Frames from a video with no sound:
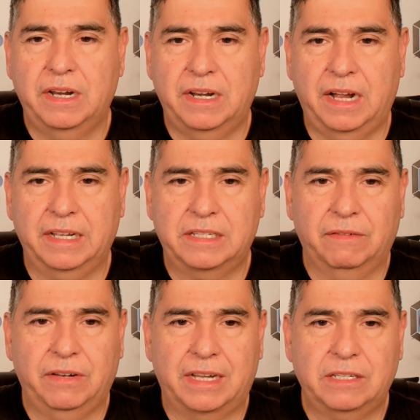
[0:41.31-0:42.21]
Nuggets
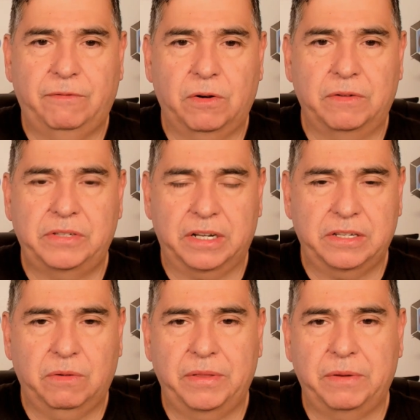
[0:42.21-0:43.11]
have lost four of six,
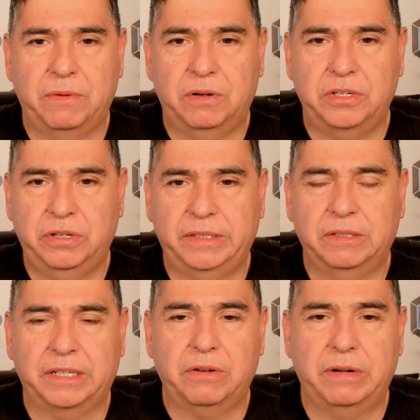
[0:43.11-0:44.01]
though, on the road, shooting
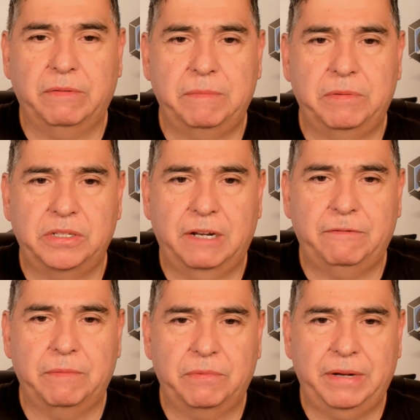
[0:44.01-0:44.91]
only 31%
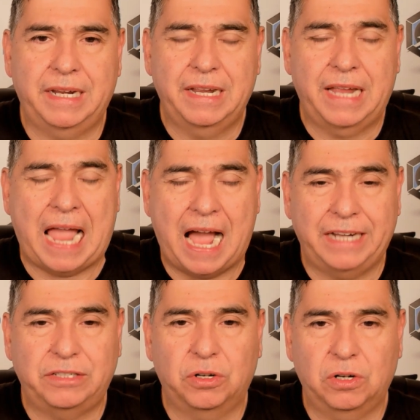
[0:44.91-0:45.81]
from three,
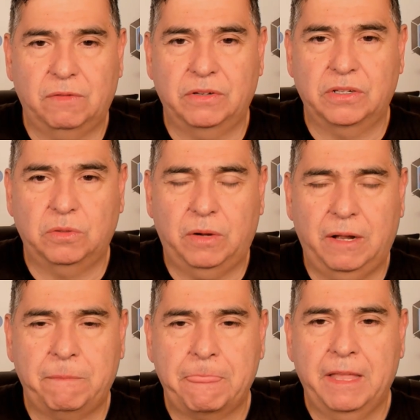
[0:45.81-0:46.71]
high turnovers as
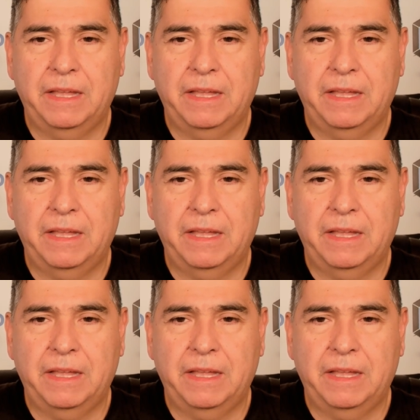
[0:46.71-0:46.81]
well.